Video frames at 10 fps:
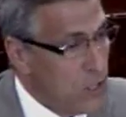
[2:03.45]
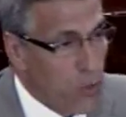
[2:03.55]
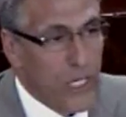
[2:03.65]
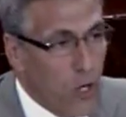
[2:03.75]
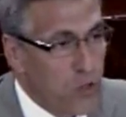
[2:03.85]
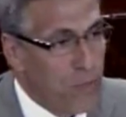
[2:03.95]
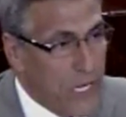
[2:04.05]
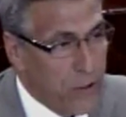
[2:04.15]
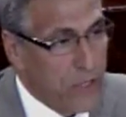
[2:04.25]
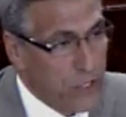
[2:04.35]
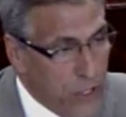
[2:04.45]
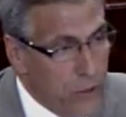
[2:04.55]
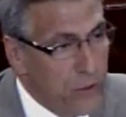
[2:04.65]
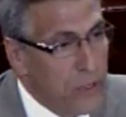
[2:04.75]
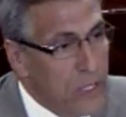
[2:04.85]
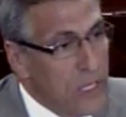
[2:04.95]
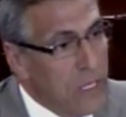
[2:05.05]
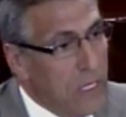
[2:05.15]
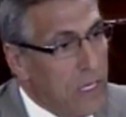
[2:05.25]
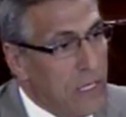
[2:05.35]
No one knows better than you
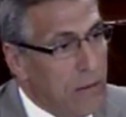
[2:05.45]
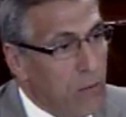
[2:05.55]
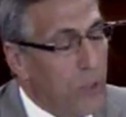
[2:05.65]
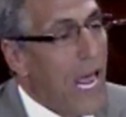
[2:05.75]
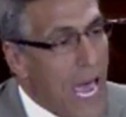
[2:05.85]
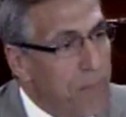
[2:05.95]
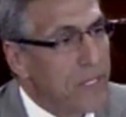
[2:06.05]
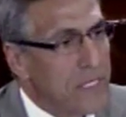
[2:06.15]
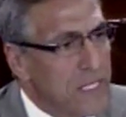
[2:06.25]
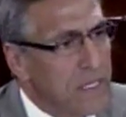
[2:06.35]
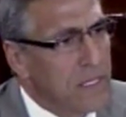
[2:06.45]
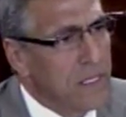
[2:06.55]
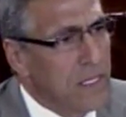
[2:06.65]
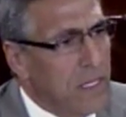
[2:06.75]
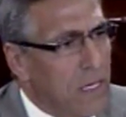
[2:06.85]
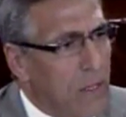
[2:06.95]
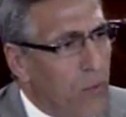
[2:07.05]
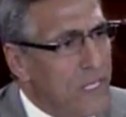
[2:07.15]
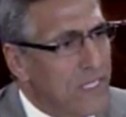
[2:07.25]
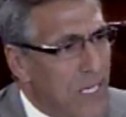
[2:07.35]
what happens
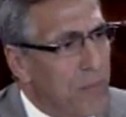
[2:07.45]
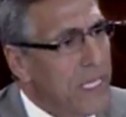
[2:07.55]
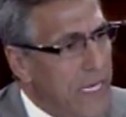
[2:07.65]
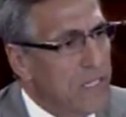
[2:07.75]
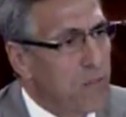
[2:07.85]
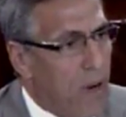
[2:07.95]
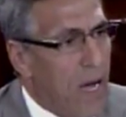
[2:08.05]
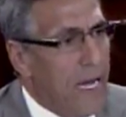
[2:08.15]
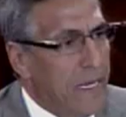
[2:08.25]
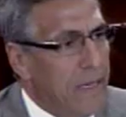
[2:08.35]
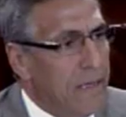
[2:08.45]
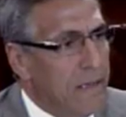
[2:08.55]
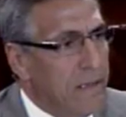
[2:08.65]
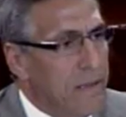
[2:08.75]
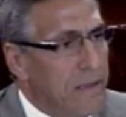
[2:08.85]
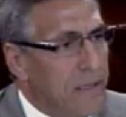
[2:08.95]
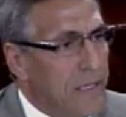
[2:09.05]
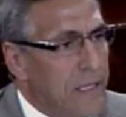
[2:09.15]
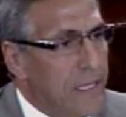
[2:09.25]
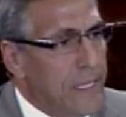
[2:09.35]
when somebody gets by.
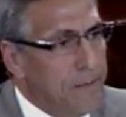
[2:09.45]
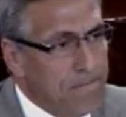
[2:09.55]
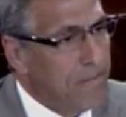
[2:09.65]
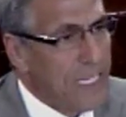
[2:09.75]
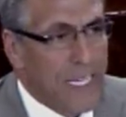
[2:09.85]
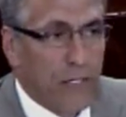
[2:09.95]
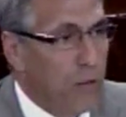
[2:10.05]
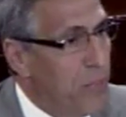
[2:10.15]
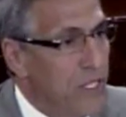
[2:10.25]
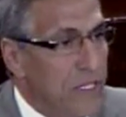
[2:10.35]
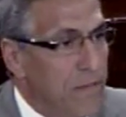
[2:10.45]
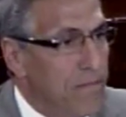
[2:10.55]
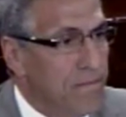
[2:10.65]
I'd like your opinion.